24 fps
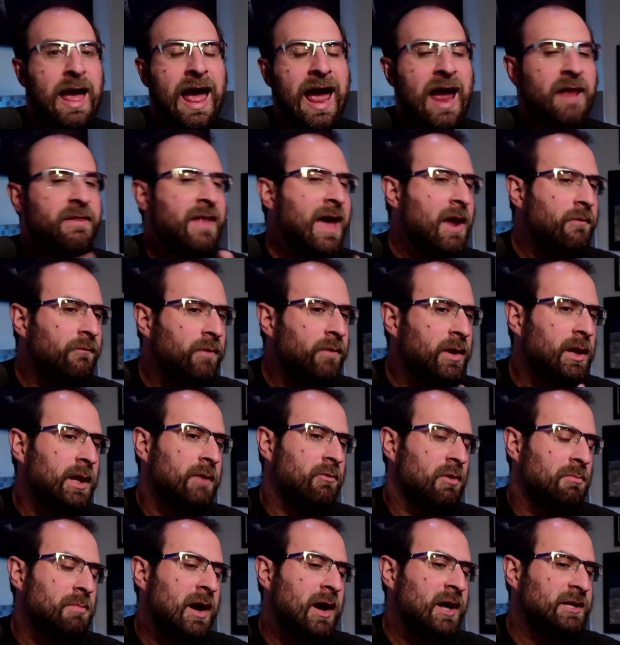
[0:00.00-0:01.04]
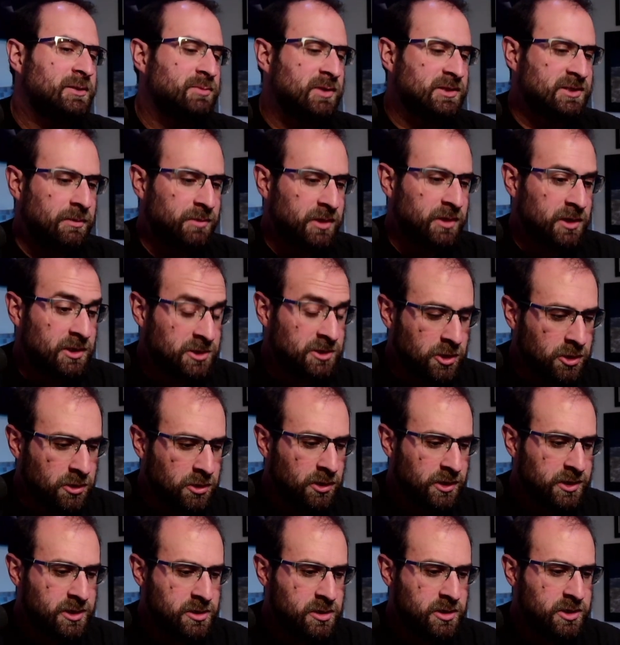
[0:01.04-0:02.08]
And that really reminds me of something, because
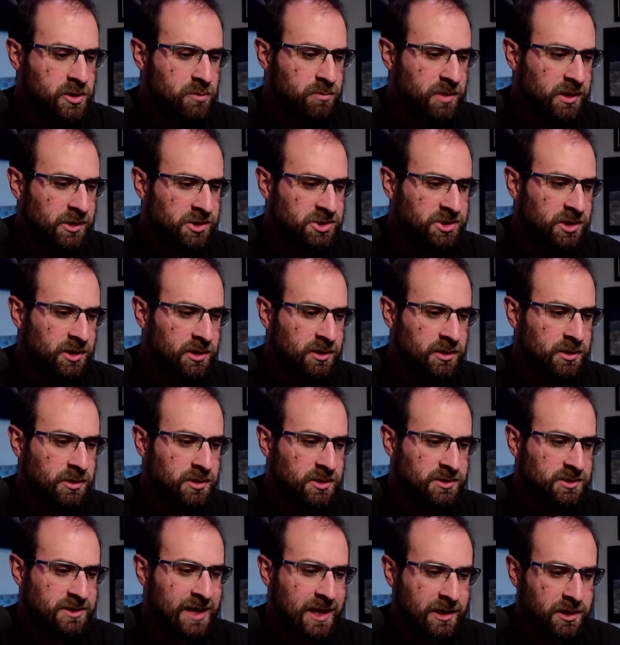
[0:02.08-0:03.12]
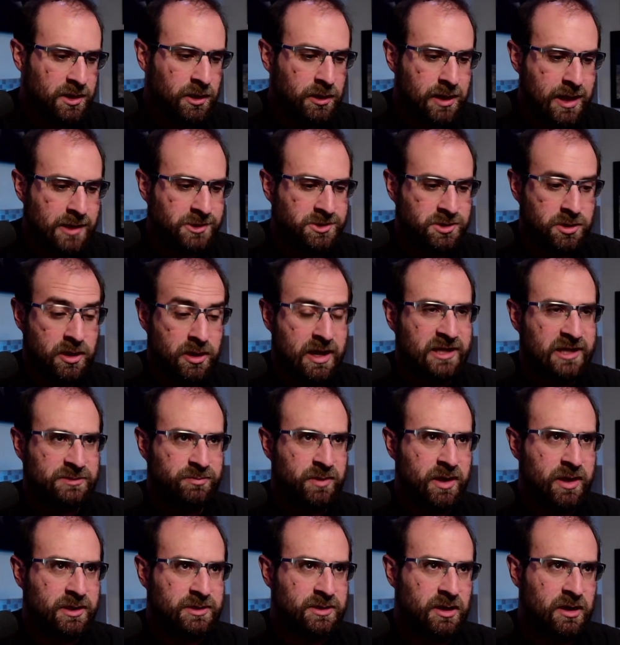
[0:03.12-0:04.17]
earlier you mentioned the technological
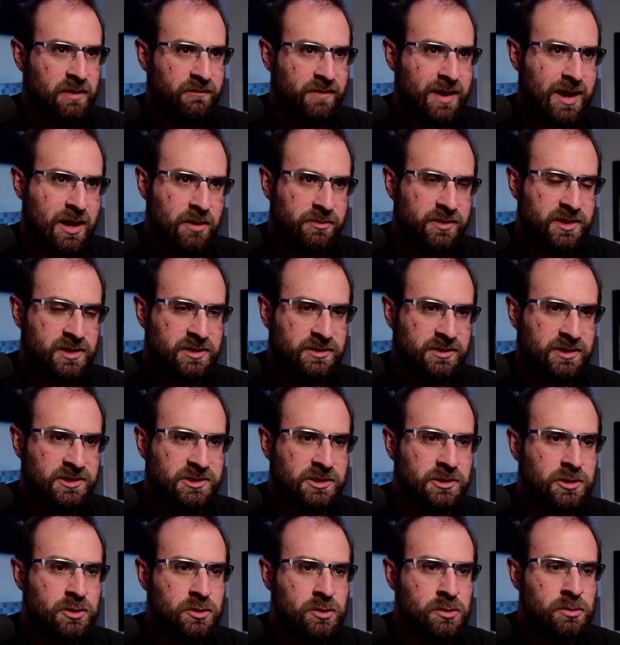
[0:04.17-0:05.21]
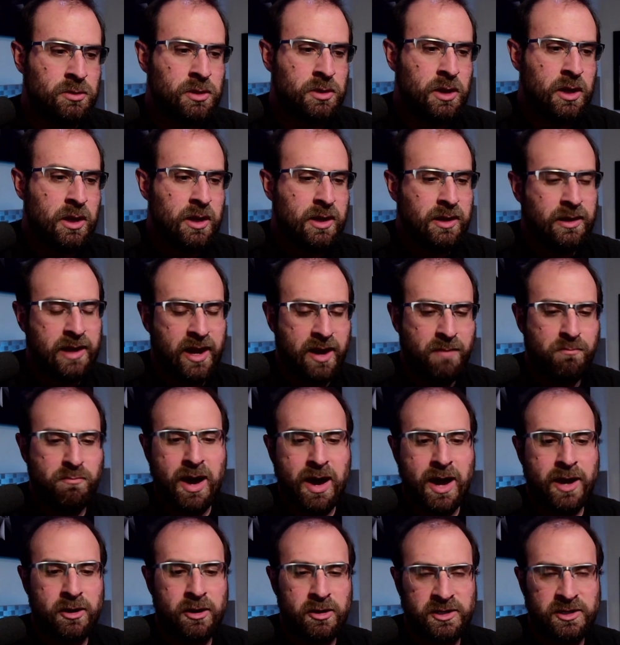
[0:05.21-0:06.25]
aspect of how this new kind of
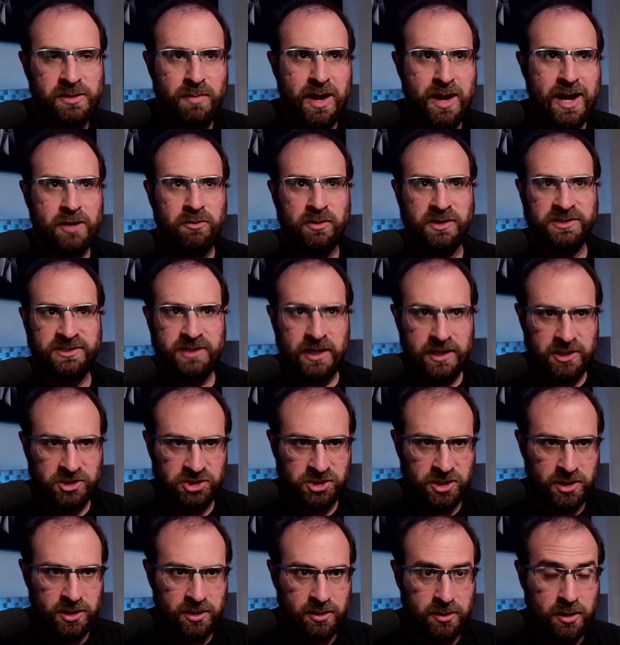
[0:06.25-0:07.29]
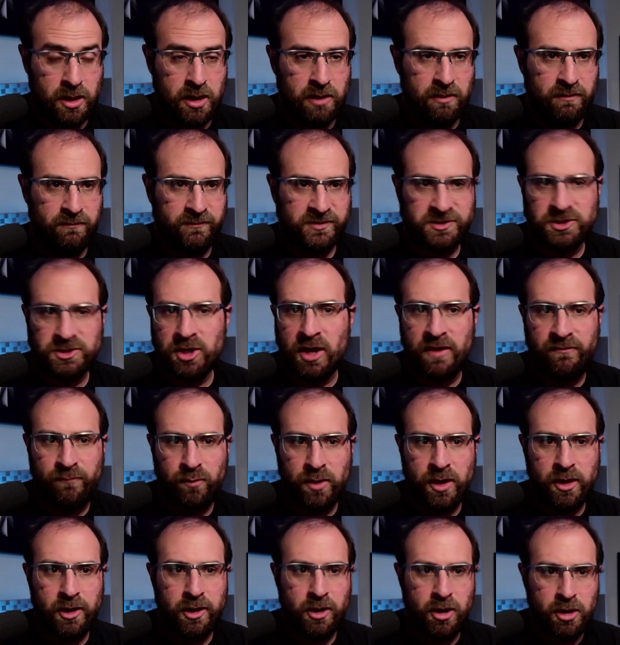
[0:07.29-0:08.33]
modern democratization of
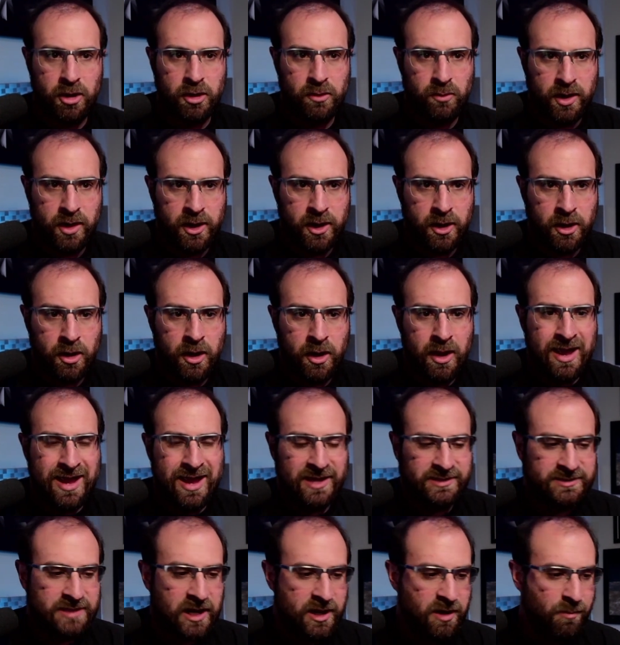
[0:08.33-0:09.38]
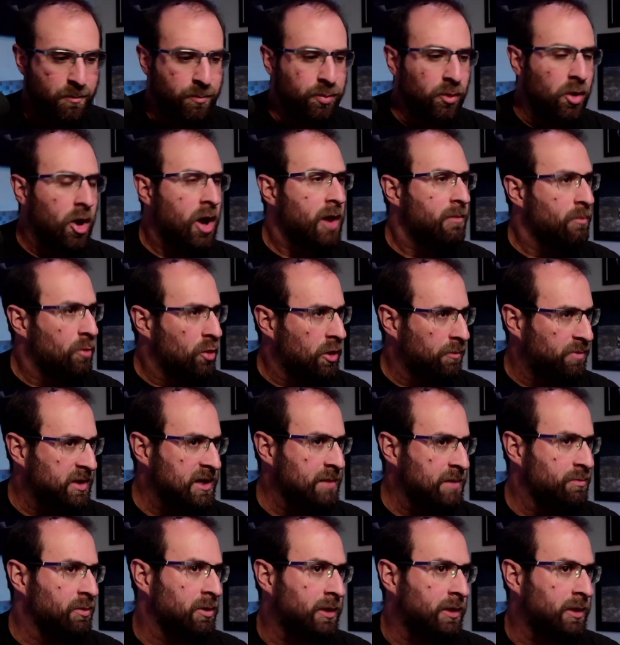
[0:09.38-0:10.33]
software and hardware has kind of brought more people